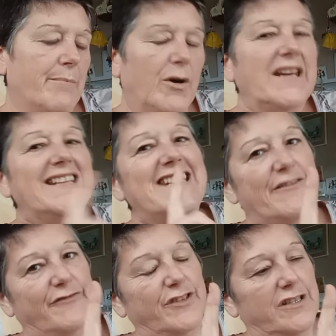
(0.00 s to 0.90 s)
Molly
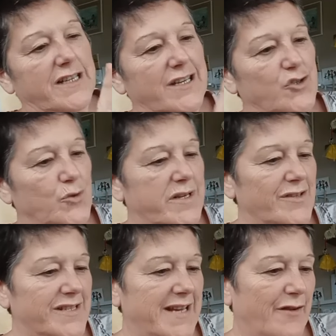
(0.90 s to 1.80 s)
definitely enjoyed
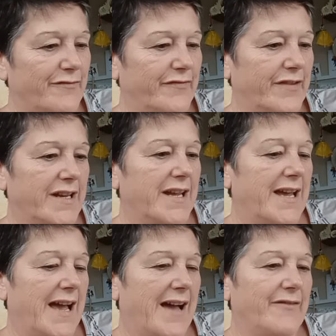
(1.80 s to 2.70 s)
herself
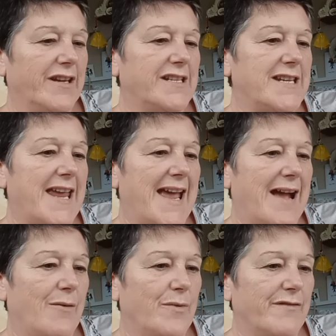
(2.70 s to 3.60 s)
having a day
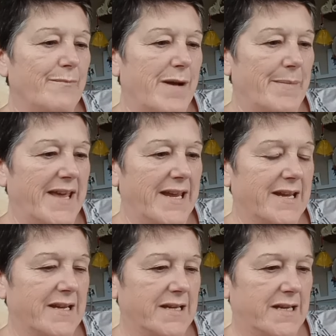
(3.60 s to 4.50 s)
out with Mummy.
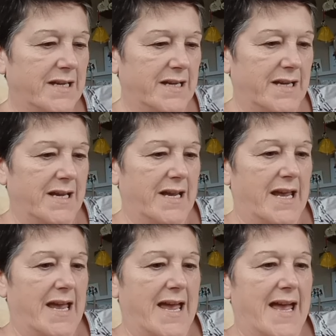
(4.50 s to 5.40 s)

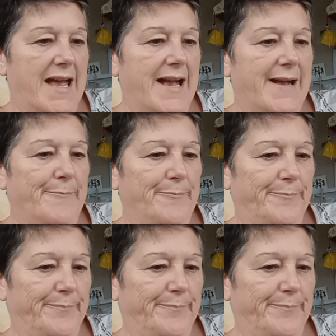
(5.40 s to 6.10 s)
Um,